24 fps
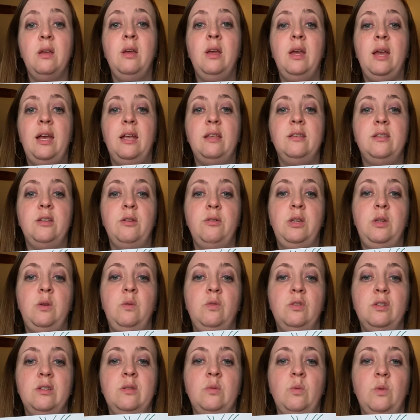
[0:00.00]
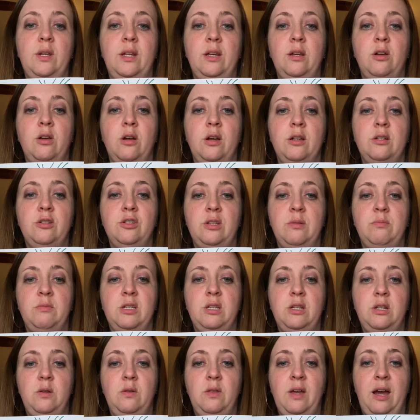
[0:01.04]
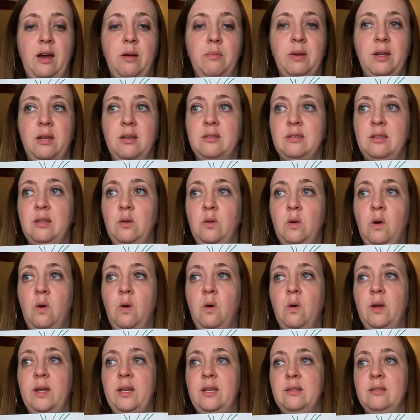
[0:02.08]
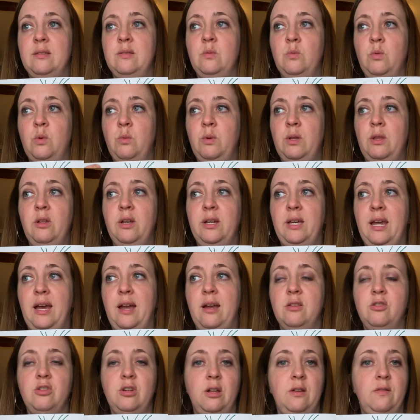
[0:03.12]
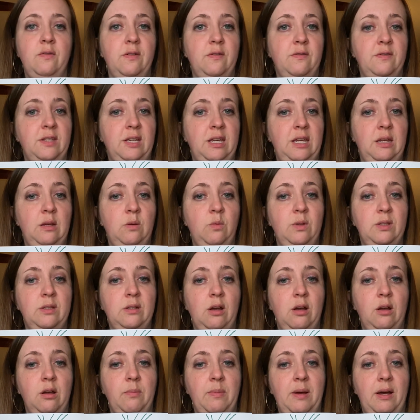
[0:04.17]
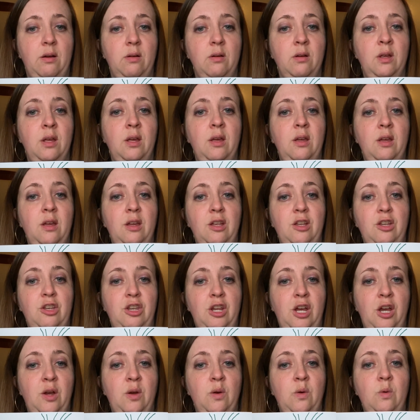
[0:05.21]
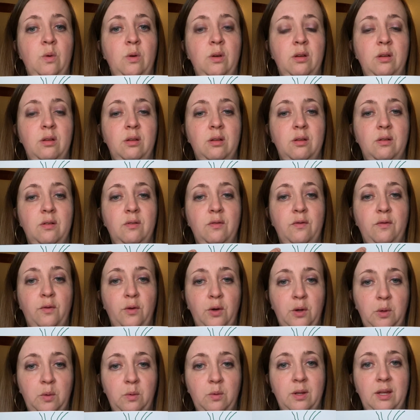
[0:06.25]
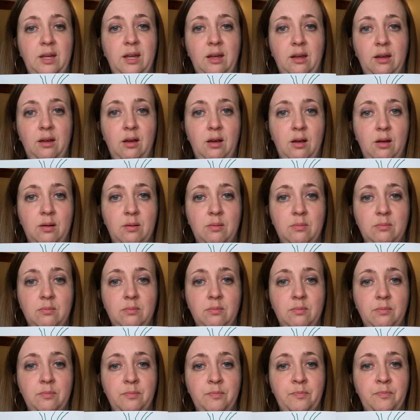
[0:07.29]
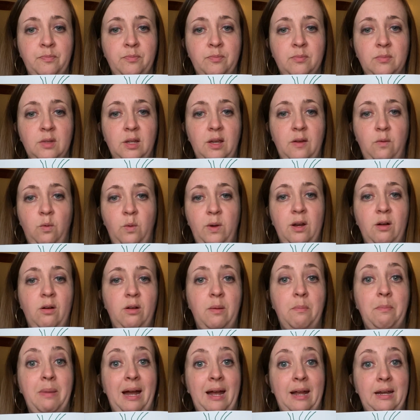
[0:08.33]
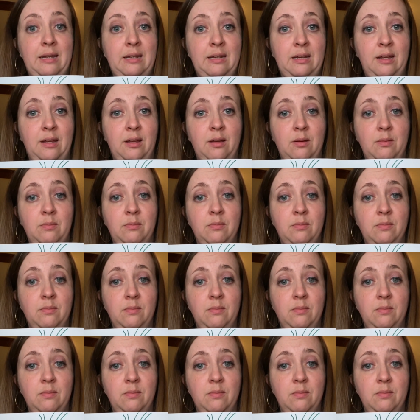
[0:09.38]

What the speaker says: And so you just want to encourage them to do that, because the goal is, when we look at John 15 and we talk about no fruit can come if we don't abide in him.